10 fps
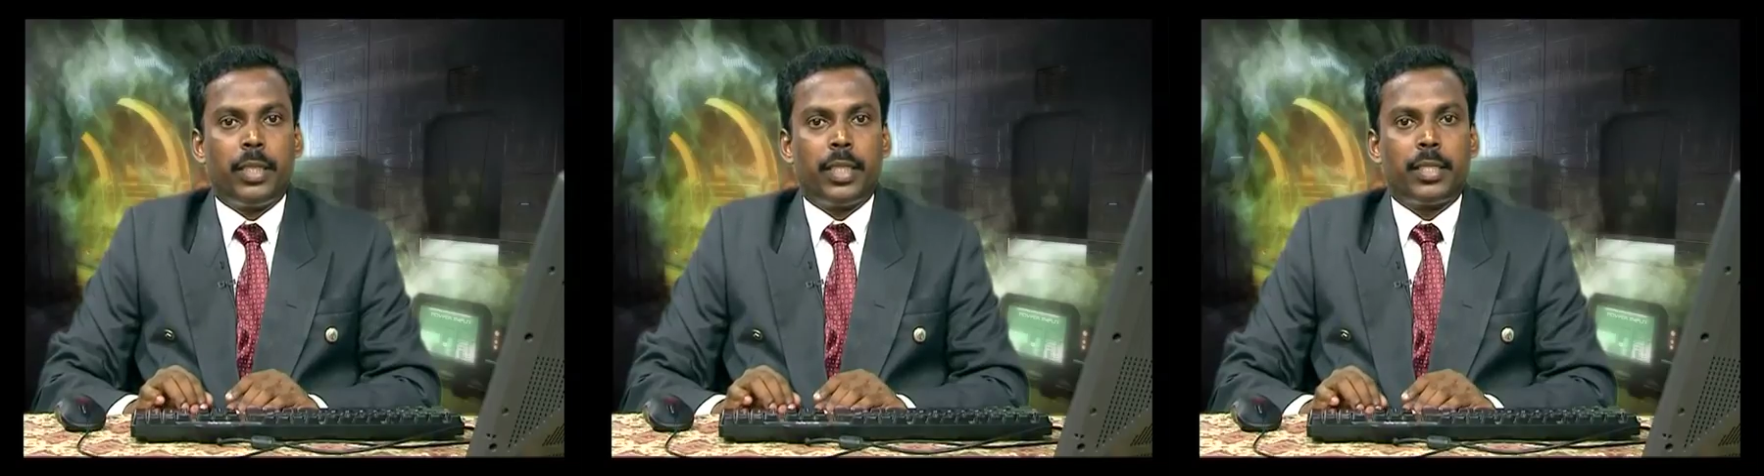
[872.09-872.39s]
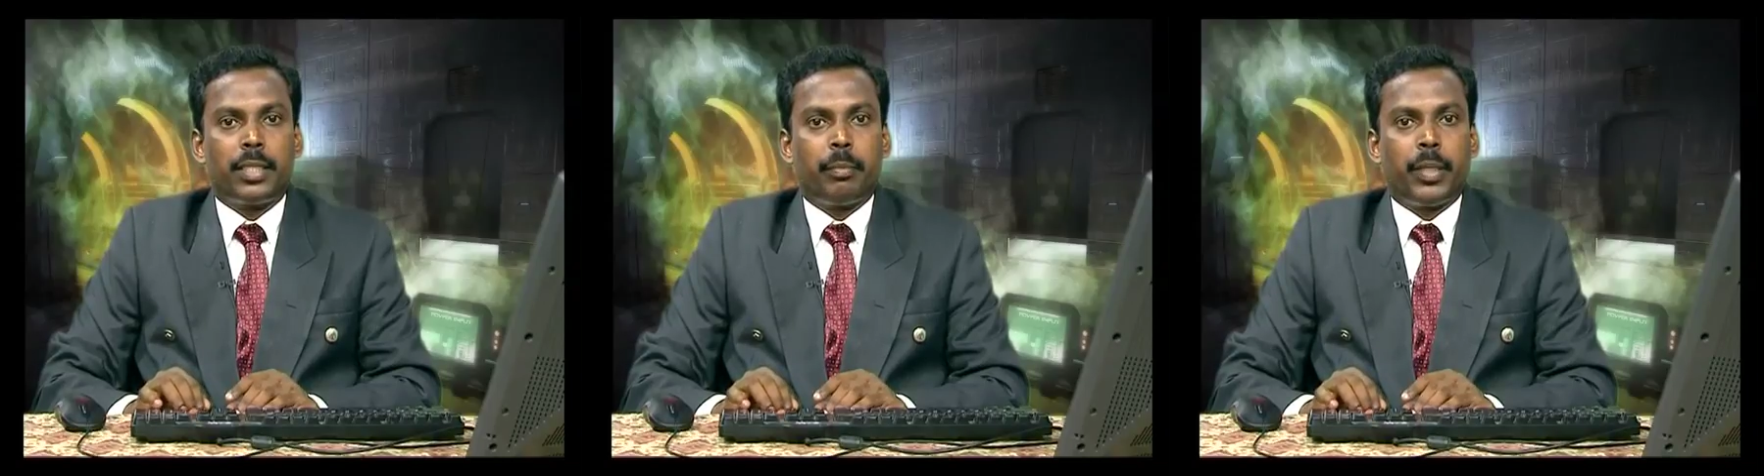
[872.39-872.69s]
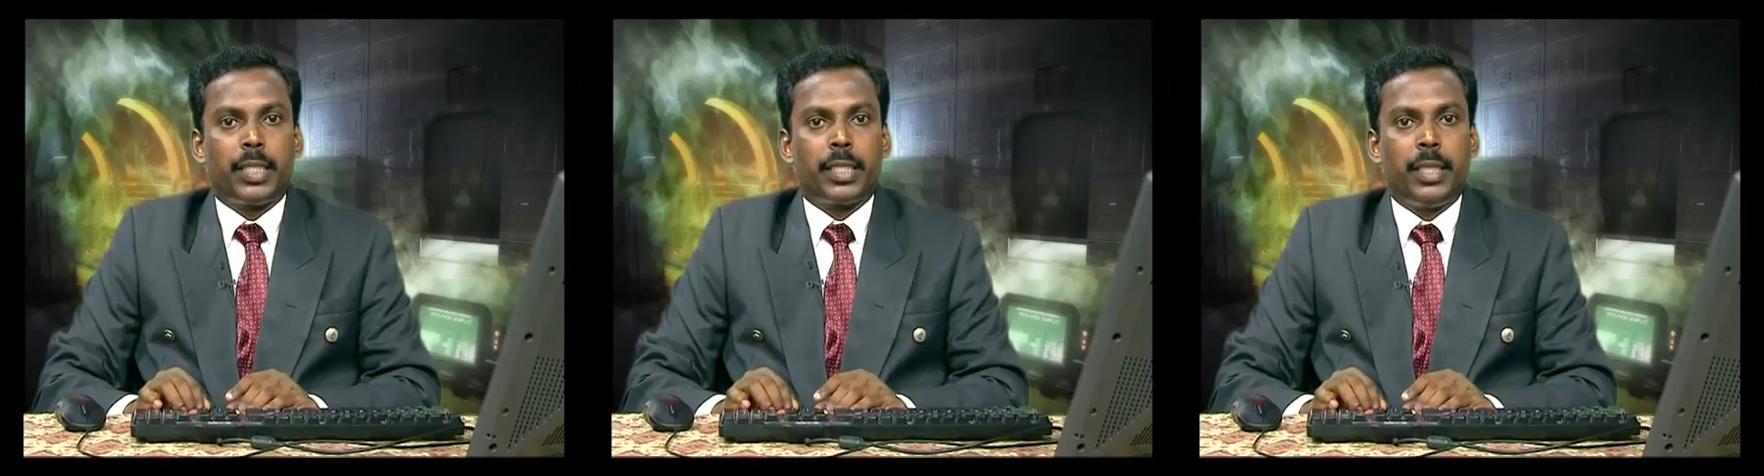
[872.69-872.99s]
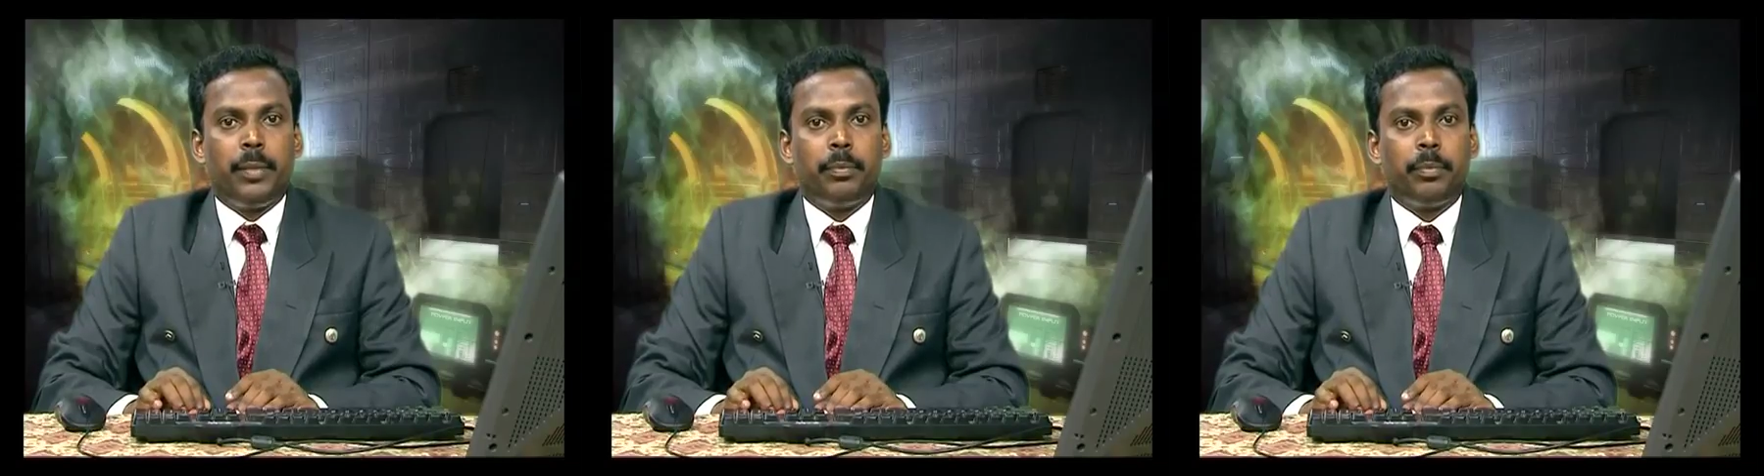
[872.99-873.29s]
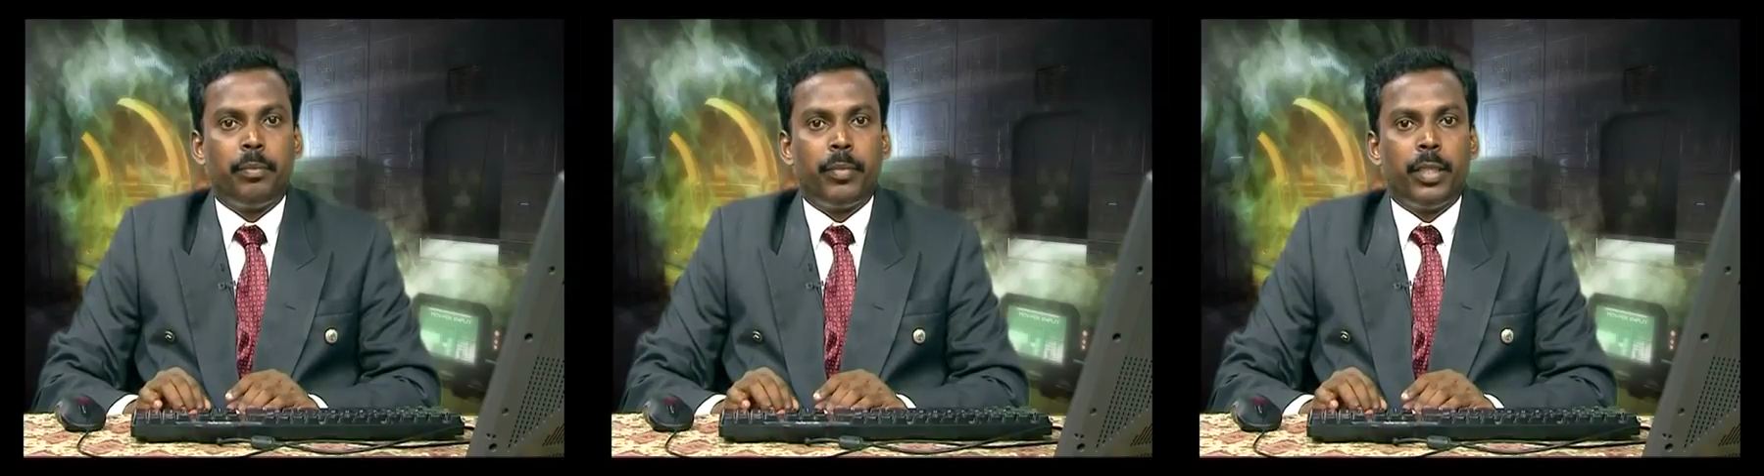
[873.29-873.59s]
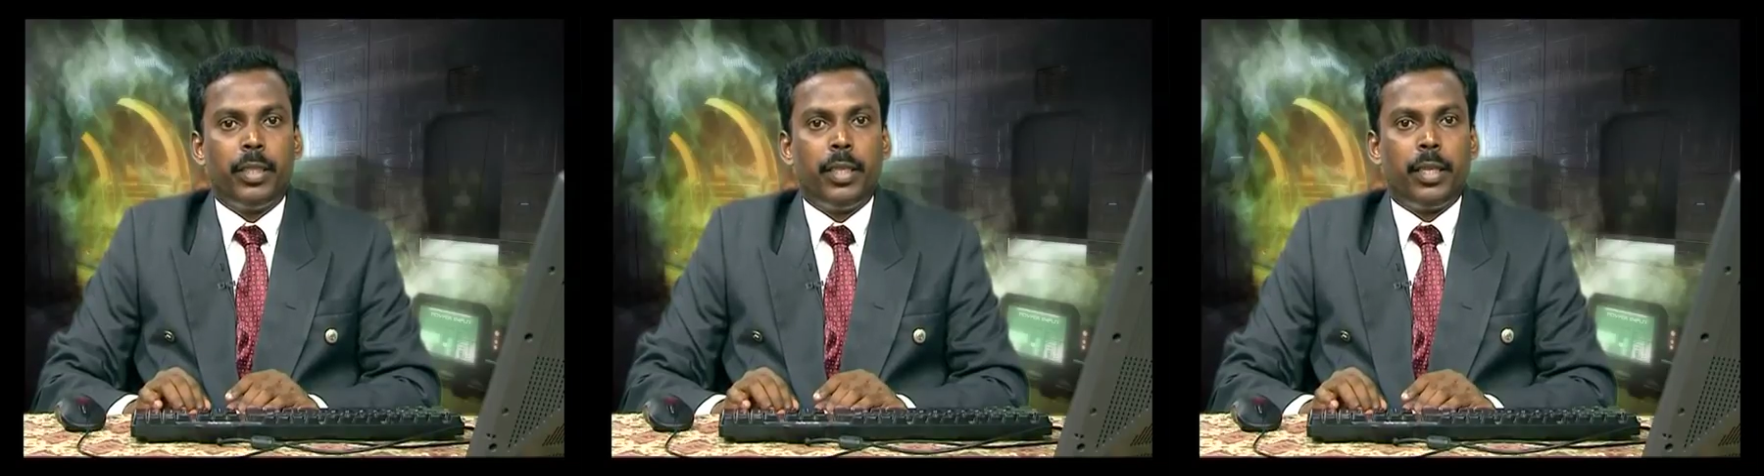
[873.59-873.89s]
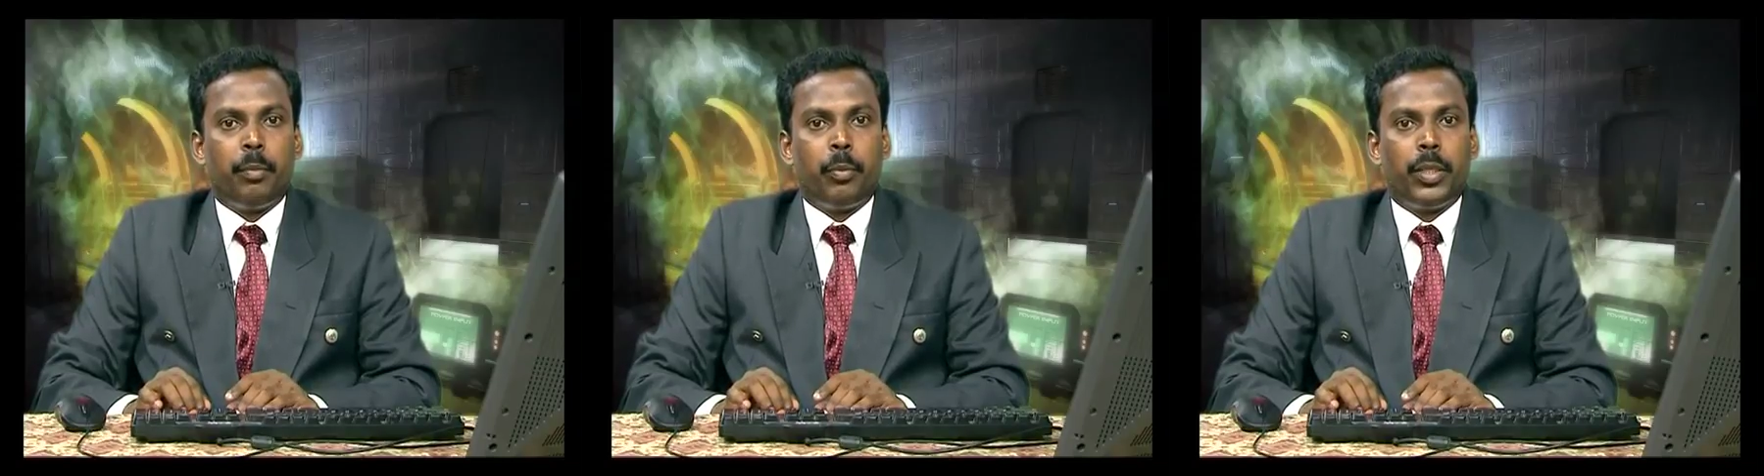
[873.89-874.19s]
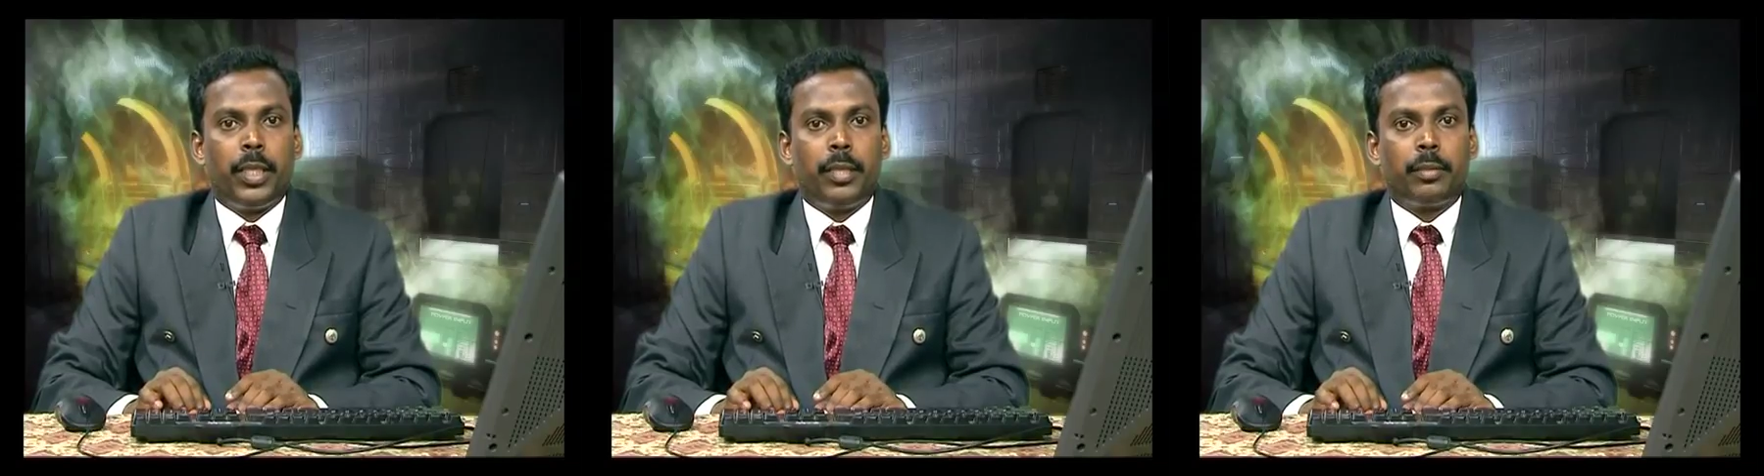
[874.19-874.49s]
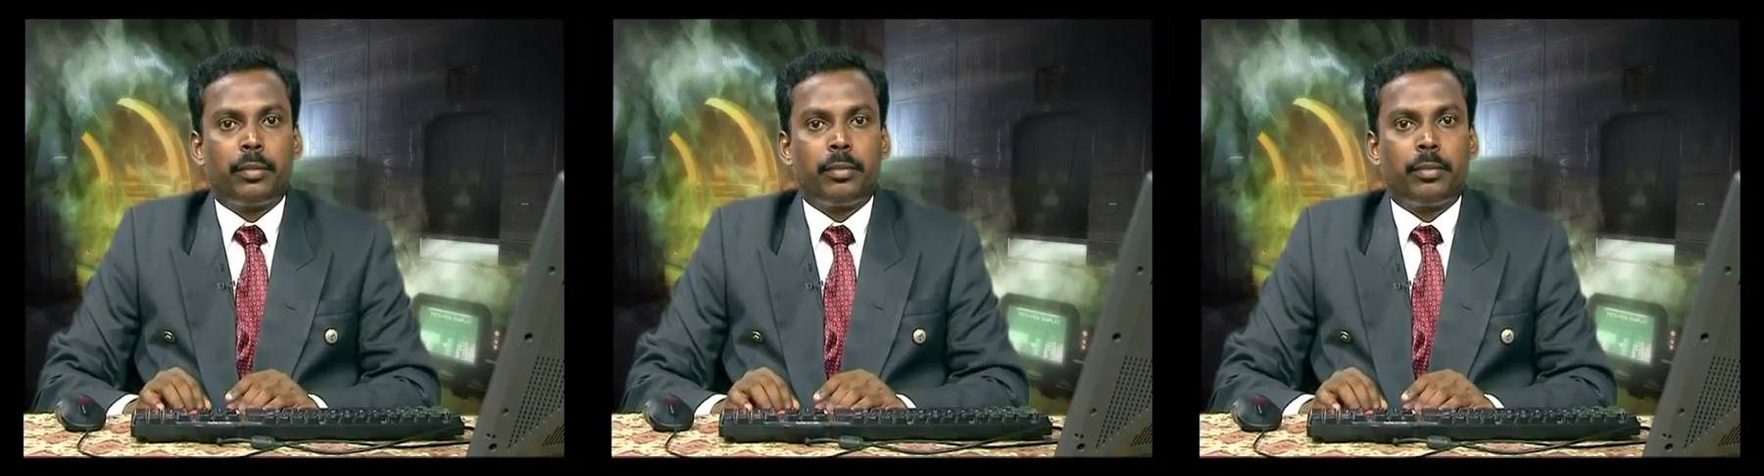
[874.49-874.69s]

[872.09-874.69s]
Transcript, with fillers: to construct a parse tree it will report error